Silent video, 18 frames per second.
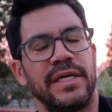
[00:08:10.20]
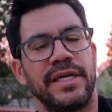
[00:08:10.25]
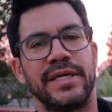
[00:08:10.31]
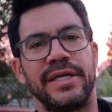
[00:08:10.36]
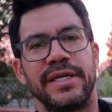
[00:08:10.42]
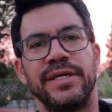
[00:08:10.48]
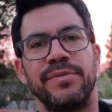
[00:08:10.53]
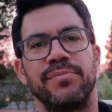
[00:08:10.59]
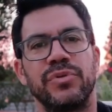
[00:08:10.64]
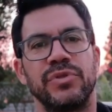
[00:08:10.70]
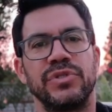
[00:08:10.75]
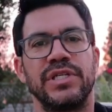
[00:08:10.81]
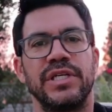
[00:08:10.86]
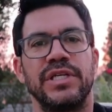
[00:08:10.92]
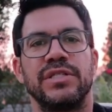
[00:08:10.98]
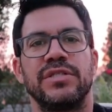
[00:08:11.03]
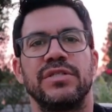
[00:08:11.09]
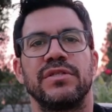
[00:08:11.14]
and he
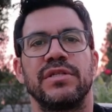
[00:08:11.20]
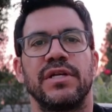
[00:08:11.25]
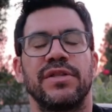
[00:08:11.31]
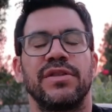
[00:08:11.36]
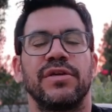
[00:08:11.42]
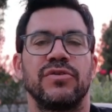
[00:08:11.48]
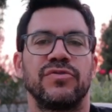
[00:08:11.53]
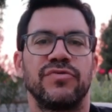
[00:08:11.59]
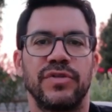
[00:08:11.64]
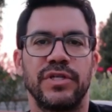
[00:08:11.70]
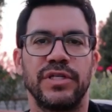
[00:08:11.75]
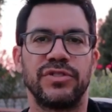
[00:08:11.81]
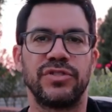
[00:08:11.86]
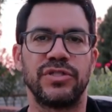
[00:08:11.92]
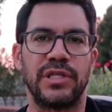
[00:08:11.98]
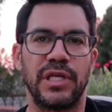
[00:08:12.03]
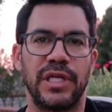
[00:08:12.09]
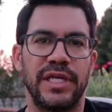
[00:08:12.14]
presented something I thought was very
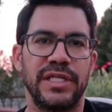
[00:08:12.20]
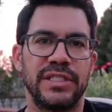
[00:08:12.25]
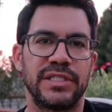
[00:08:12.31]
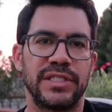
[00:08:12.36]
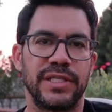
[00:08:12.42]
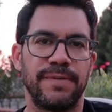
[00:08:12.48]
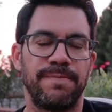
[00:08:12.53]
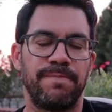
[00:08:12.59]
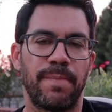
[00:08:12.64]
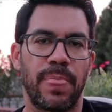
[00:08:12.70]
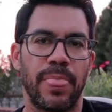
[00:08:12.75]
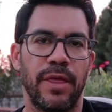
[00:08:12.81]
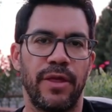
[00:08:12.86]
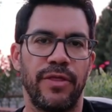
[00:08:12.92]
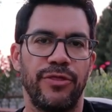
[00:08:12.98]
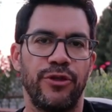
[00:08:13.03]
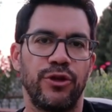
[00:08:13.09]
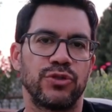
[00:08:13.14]
interesting. He said,
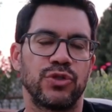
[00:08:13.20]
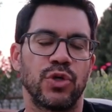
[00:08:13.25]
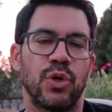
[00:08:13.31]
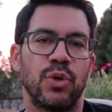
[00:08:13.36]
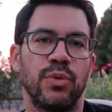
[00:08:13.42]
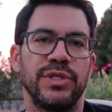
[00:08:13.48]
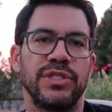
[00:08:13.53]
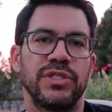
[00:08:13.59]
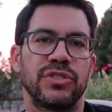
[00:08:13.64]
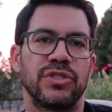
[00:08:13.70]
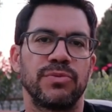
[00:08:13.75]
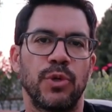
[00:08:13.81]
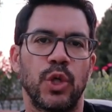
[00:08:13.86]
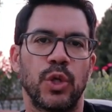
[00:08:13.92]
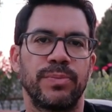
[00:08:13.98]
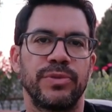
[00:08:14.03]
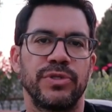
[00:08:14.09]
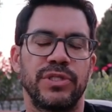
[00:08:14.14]
there's always a
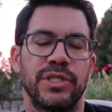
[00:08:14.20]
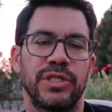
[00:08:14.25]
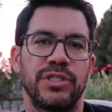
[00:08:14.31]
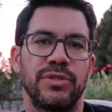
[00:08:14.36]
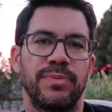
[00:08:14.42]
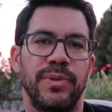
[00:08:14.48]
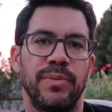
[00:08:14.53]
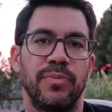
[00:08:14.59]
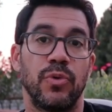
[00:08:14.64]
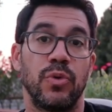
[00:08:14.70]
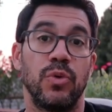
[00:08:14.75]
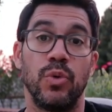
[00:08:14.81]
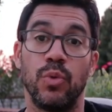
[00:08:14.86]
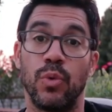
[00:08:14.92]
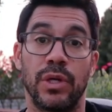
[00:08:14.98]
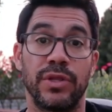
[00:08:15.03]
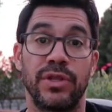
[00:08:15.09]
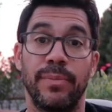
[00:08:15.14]
small percentage of people
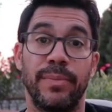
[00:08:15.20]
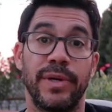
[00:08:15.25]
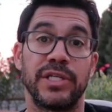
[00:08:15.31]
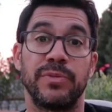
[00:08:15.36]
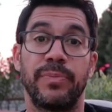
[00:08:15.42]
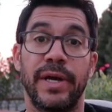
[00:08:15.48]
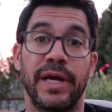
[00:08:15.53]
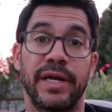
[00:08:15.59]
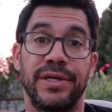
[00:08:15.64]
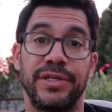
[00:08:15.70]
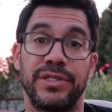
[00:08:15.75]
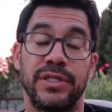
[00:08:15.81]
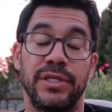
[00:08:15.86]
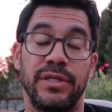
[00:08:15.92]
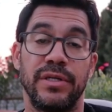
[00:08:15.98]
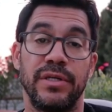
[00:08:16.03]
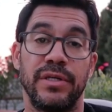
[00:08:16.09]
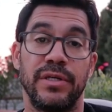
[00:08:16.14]
who want the best
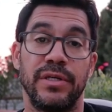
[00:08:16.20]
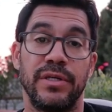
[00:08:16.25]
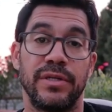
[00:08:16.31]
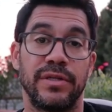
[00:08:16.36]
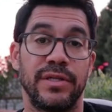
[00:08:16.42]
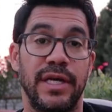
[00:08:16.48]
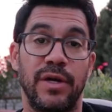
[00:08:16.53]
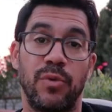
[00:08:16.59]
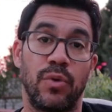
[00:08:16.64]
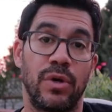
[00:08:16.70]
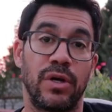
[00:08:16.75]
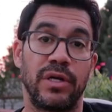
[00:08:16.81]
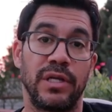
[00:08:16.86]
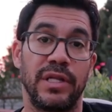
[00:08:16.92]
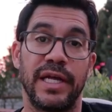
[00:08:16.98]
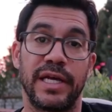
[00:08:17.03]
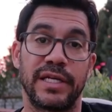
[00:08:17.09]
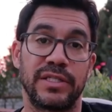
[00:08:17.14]
package. They
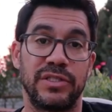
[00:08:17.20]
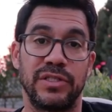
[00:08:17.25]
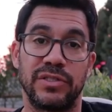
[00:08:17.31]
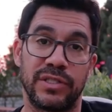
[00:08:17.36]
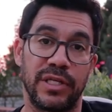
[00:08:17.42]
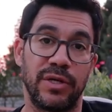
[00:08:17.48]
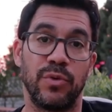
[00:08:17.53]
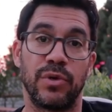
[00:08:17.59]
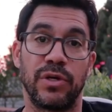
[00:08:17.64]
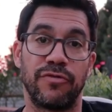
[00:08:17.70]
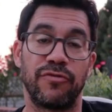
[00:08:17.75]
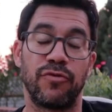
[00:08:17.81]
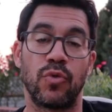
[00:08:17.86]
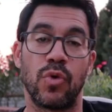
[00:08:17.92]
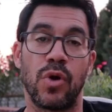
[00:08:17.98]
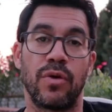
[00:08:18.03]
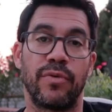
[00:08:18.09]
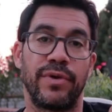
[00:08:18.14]
want a Lexus, they want a
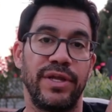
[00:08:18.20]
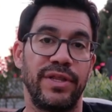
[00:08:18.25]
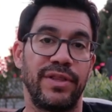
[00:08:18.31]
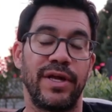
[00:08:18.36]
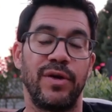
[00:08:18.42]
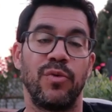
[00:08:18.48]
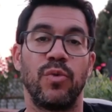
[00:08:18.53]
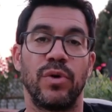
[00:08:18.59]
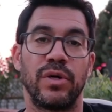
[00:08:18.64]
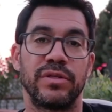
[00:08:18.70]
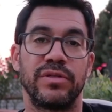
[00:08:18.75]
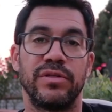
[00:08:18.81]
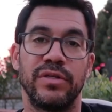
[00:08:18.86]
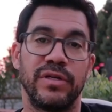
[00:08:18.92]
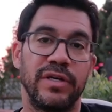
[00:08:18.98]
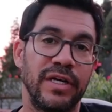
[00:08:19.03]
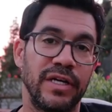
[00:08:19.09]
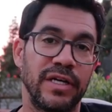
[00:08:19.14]
Ferrari, they want
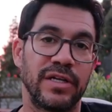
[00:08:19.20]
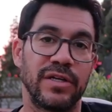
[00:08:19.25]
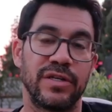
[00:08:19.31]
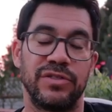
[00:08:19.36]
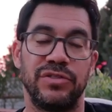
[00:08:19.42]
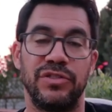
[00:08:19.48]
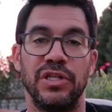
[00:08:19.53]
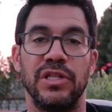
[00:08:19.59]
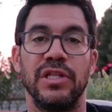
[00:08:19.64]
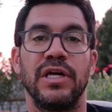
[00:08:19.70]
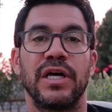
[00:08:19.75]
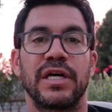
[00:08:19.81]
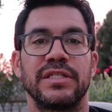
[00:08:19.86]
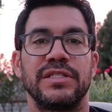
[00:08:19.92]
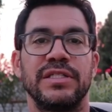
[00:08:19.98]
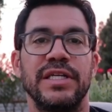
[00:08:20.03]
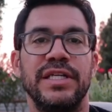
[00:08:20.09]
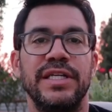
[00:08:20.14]
the
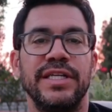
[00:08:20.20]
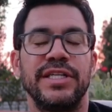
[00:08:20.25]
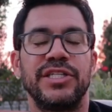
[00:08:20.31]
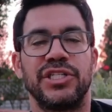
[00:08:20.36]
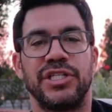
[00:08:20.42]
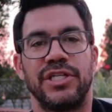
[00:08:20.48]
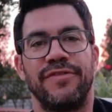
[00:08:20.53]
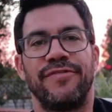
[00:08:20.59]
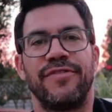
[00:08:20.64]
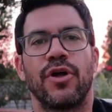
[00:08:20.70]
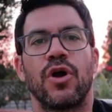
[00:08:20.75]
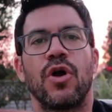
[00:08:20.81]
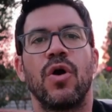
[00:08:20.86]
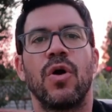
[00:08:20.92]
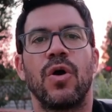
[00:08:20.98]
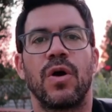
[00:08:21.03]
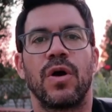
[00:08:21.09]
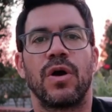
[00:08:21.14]
deluxe edition of the
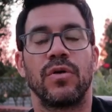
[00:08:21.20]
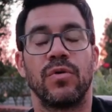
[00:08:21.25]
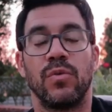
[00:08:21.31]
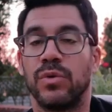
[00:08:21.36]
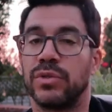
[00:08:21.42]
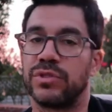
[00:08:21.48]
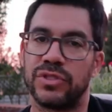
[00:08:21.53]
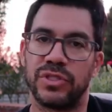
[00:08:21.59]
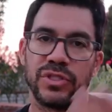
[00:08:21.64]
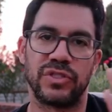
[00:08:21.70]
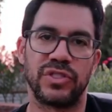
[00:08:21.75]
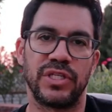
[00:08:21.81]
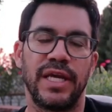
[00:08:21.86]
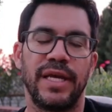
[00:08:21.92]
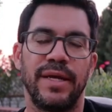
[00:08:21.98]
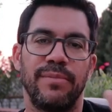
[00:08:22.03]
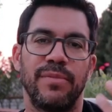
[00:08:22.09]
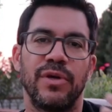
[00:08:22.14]
car. What's the
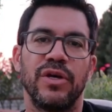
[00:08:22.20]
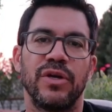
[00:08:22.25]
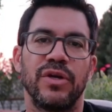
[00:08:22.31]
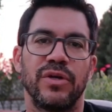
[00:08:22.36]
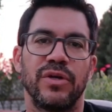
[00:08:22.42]
same